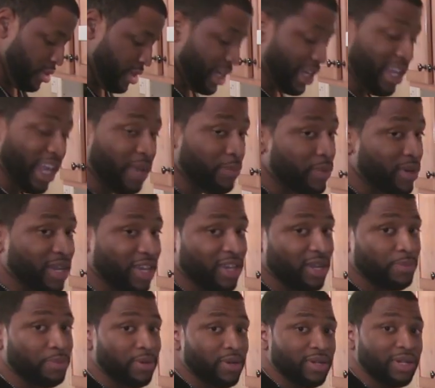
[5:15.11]
It ain't
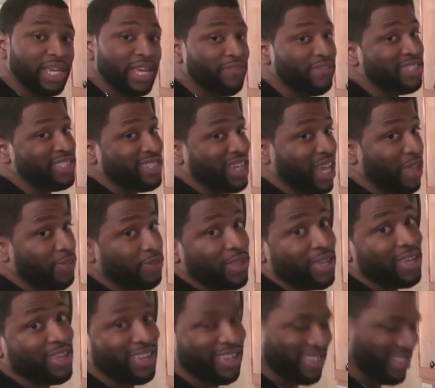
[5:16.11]
banana pudding if it's not
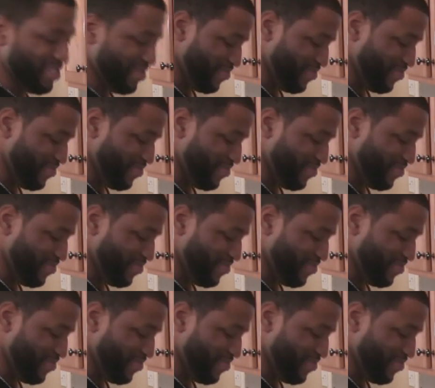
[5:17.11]
thick.